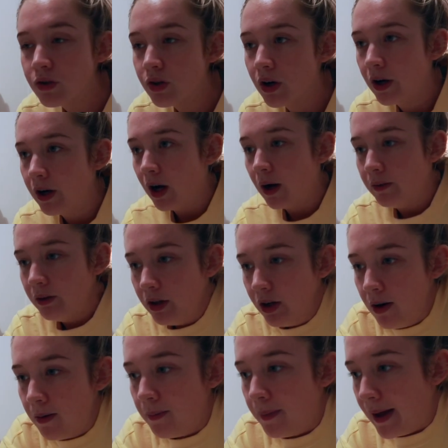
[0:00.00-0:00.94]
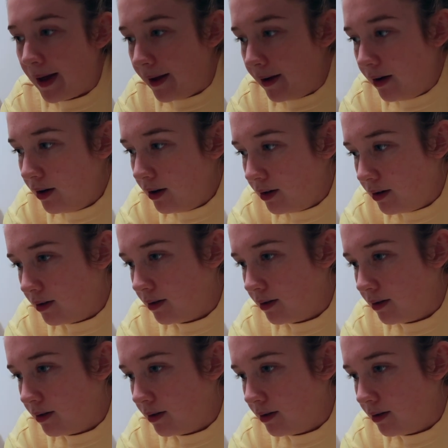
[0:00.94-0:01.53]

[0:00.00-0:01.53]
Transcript: So I'm gonna go to bed.